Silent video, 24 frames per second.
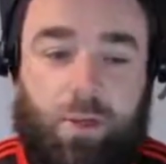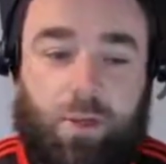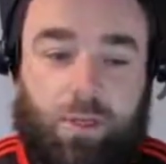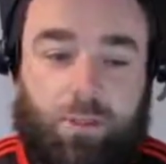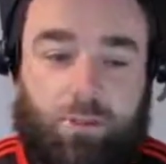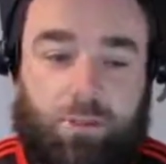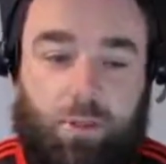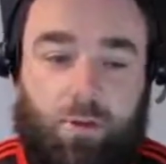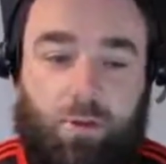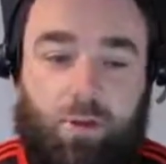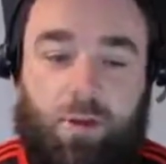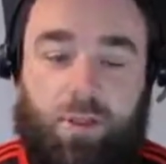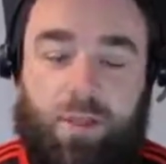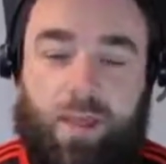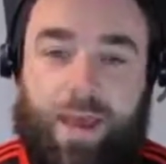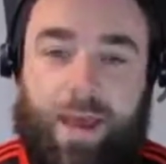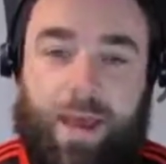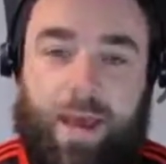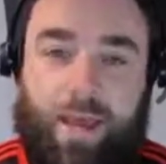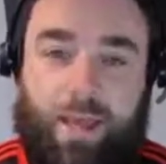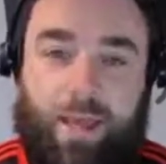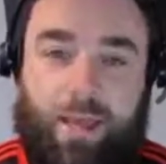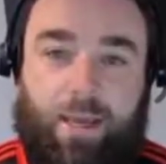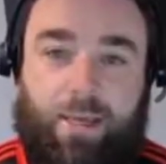is to look at the
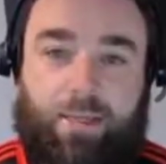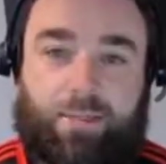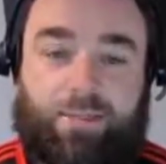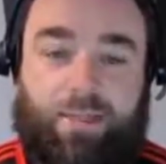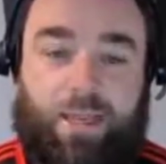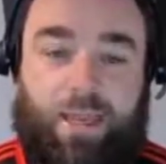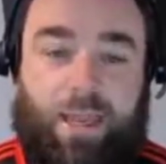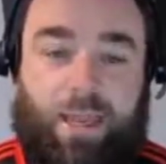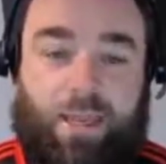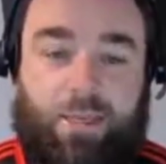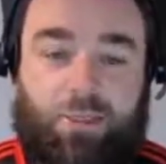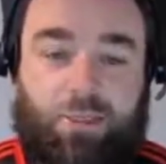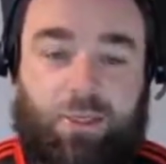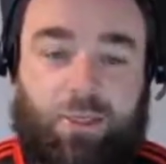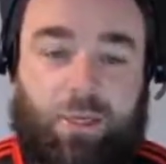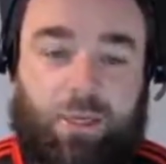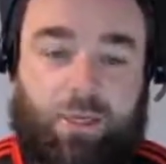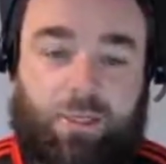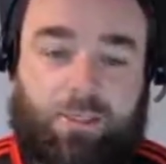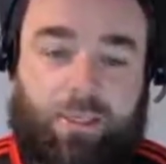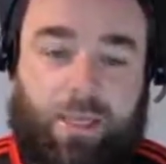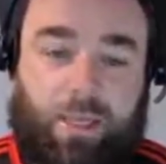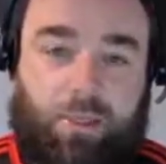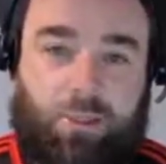IaaS agent
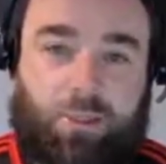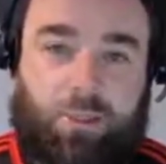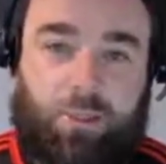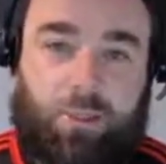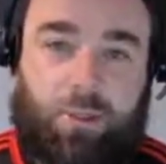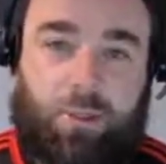extension,